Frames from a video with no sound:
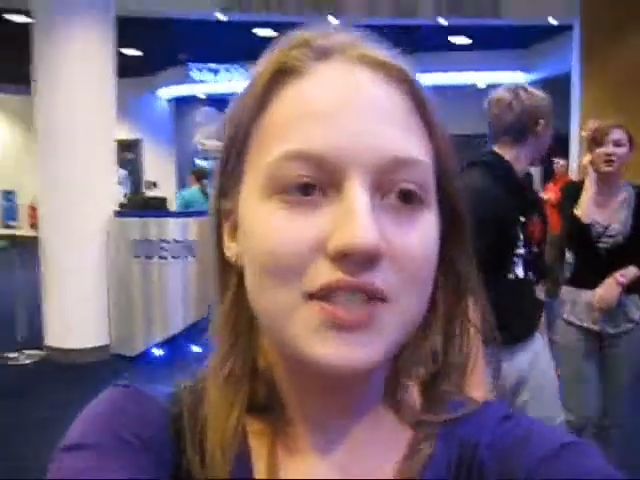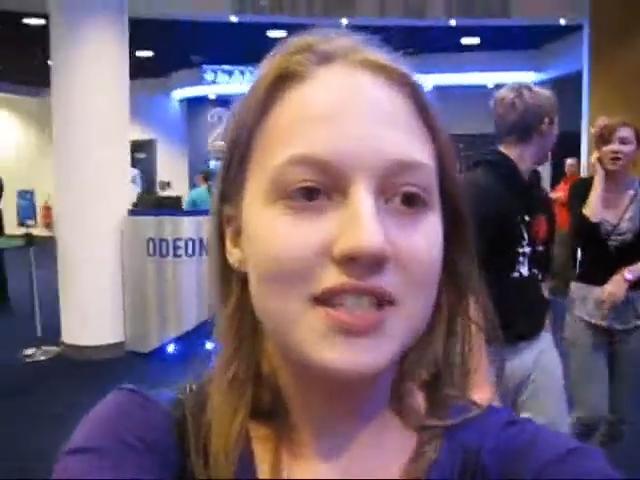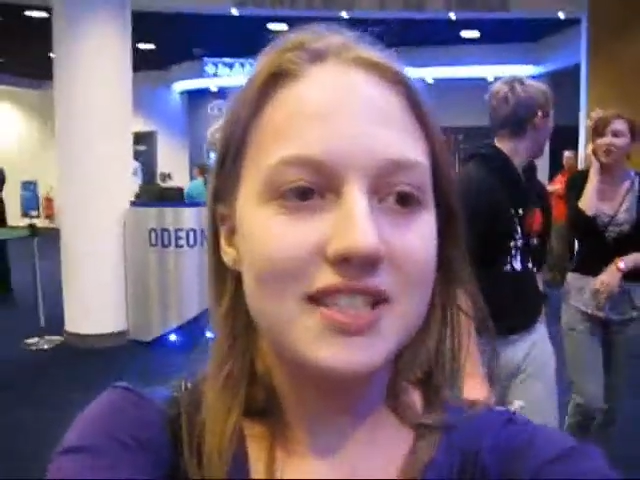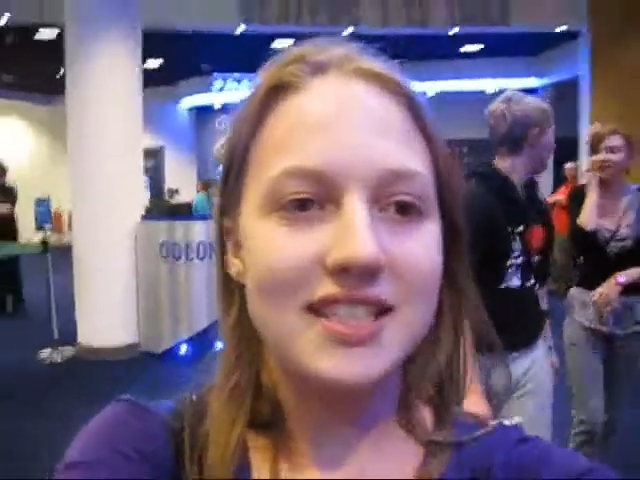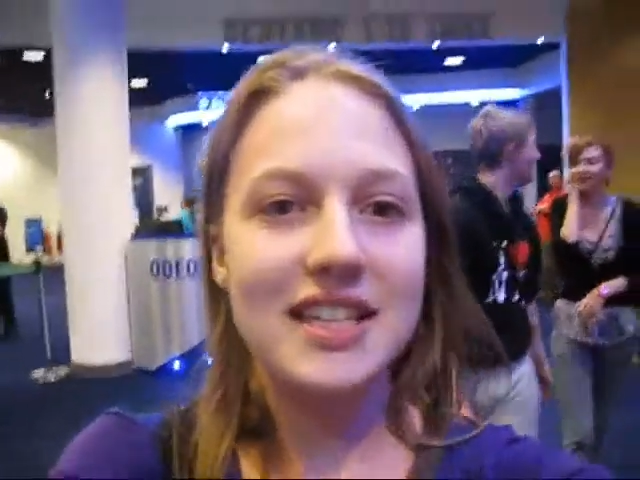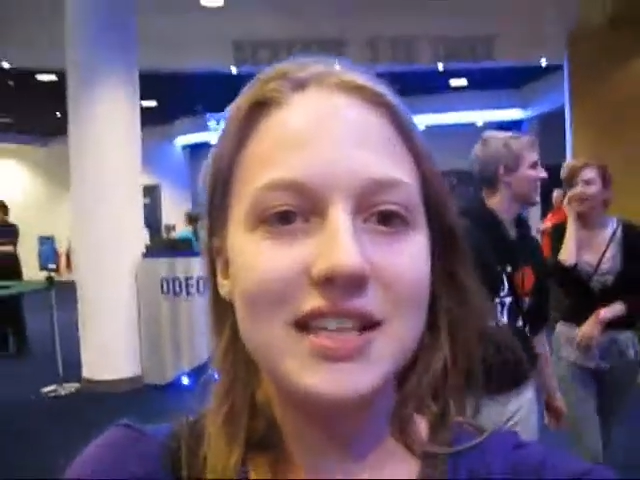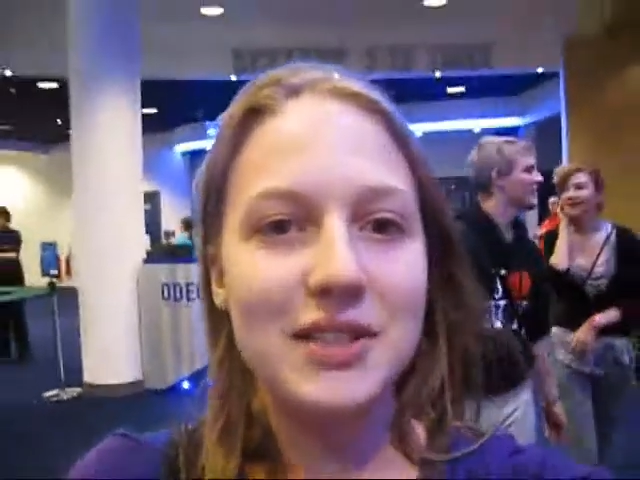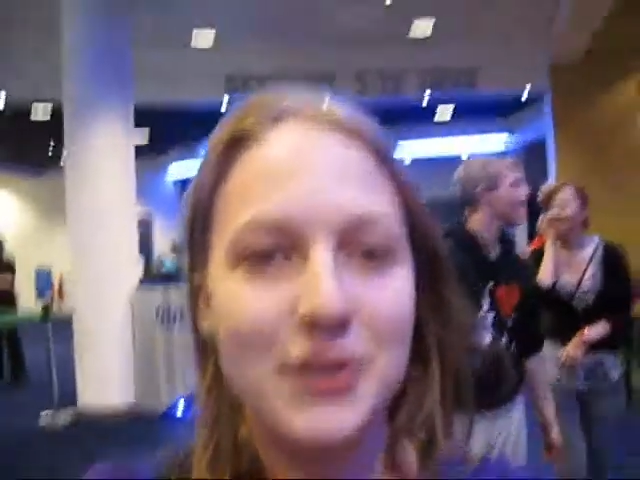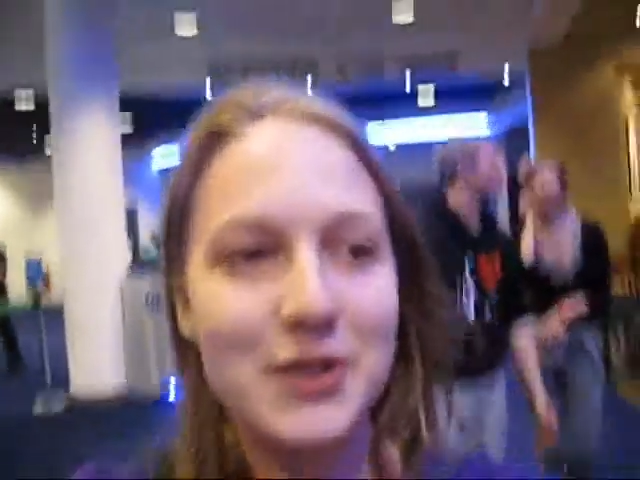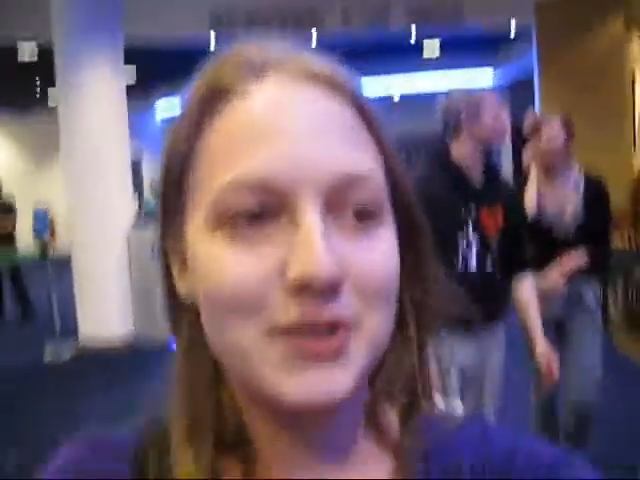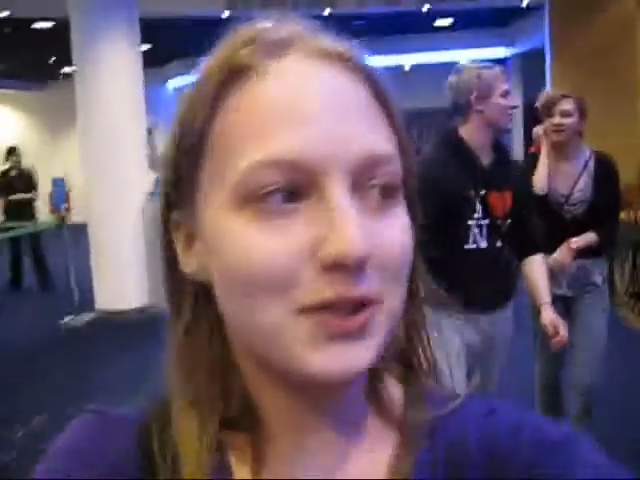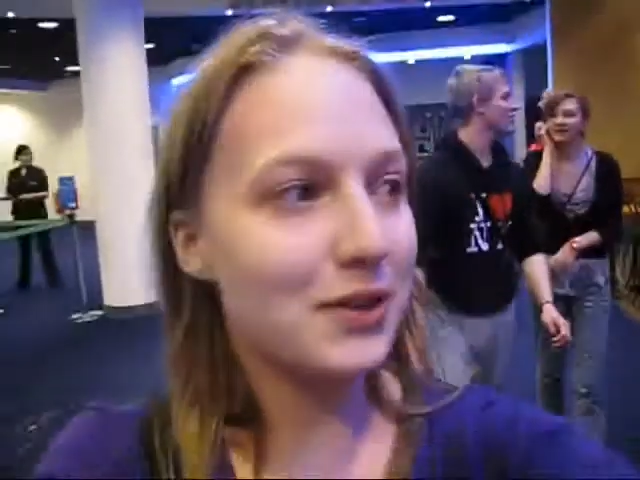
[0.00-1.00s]
just seen
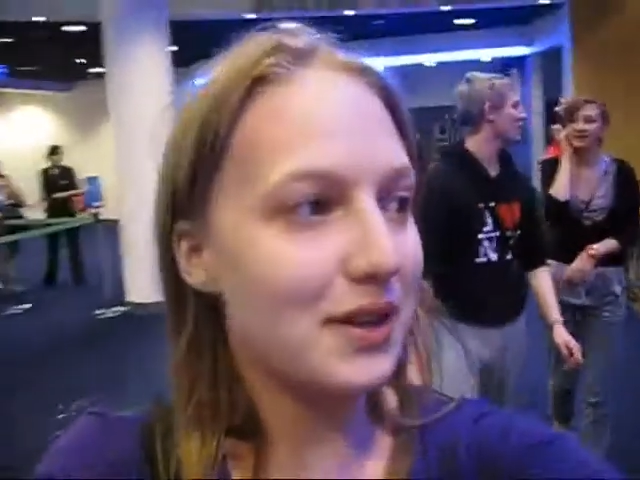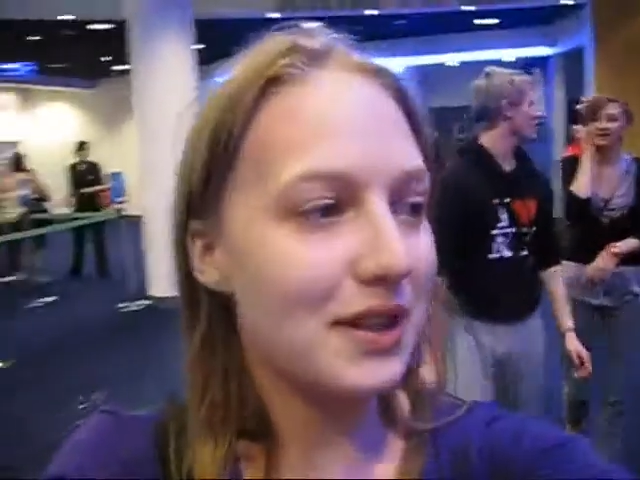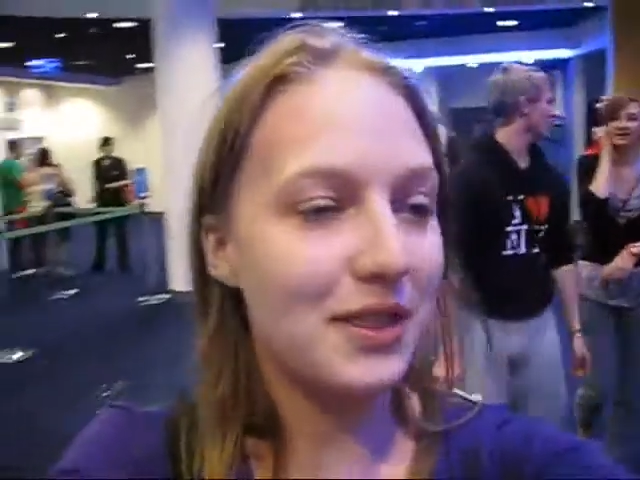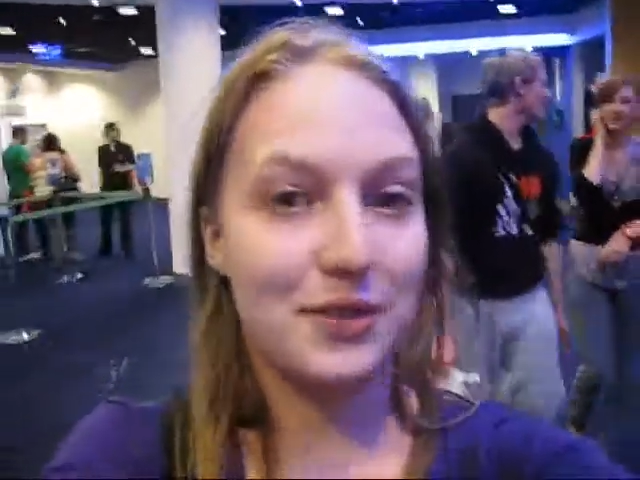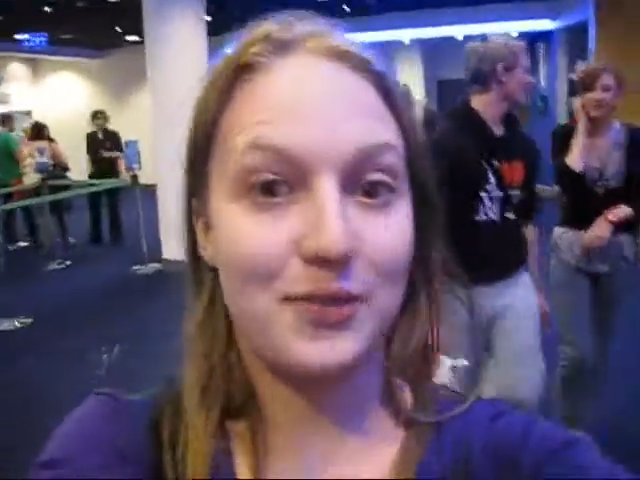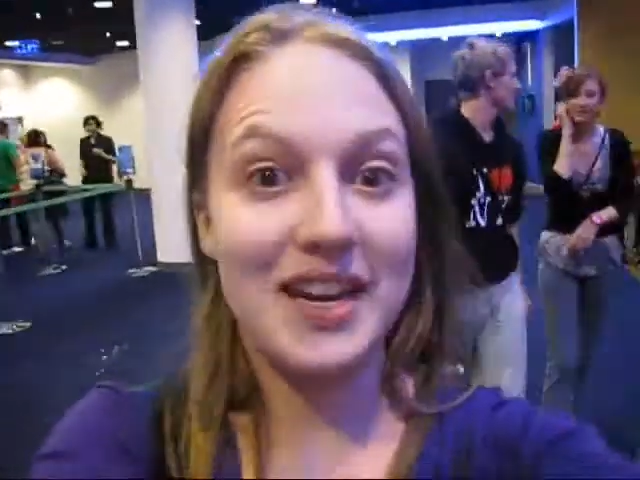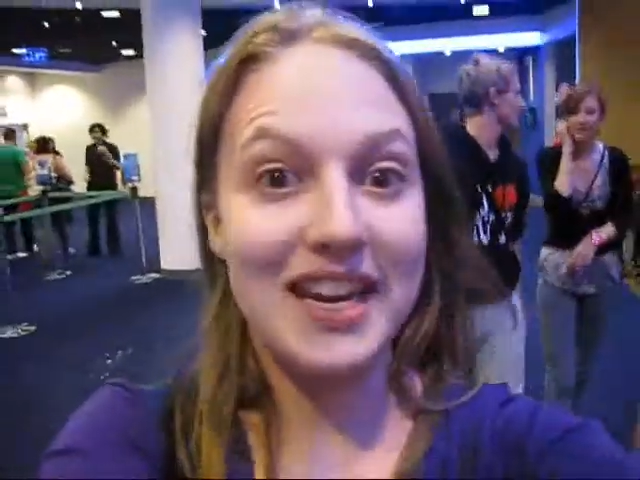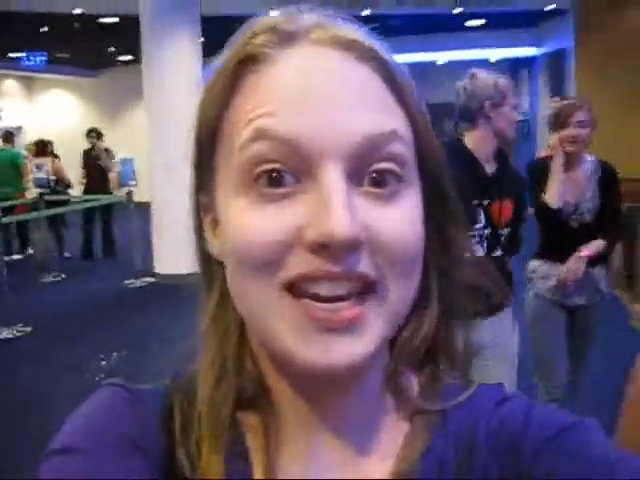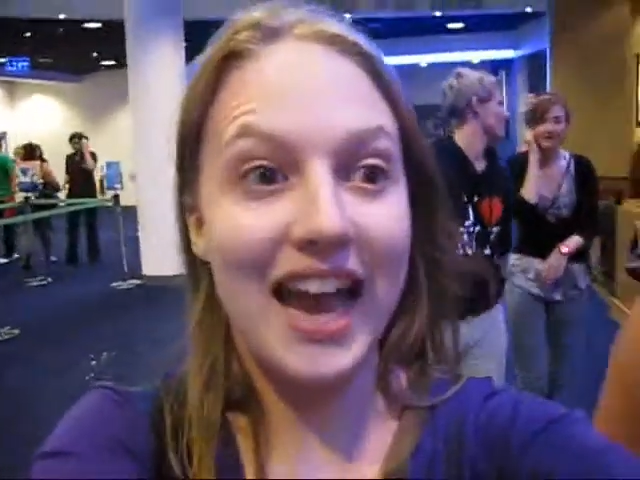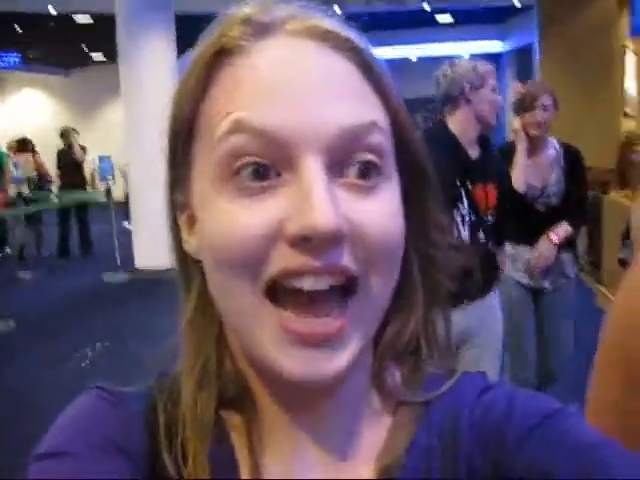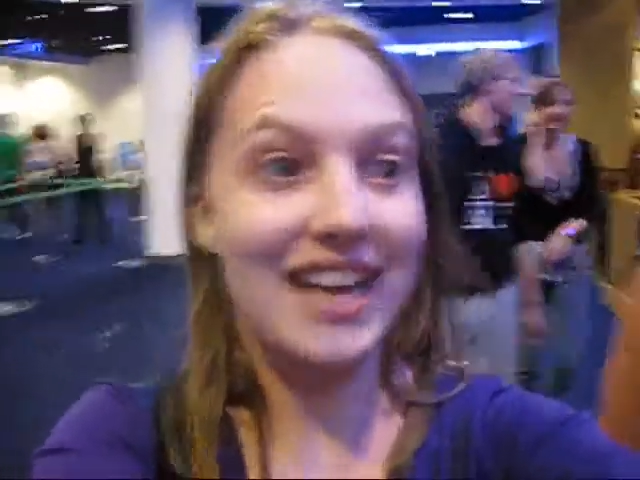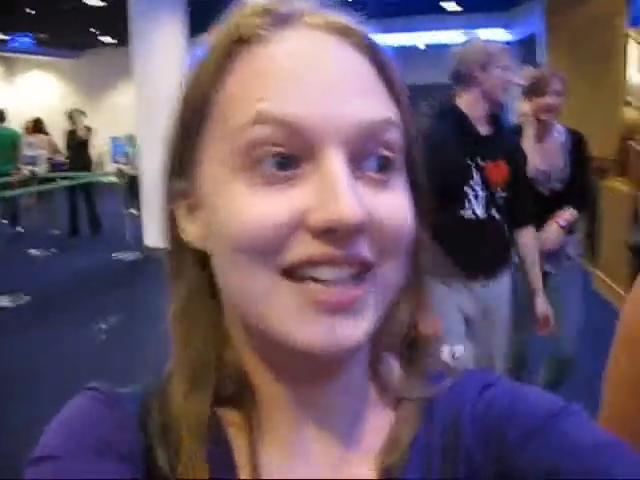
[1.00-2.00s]
Toy Story 3 and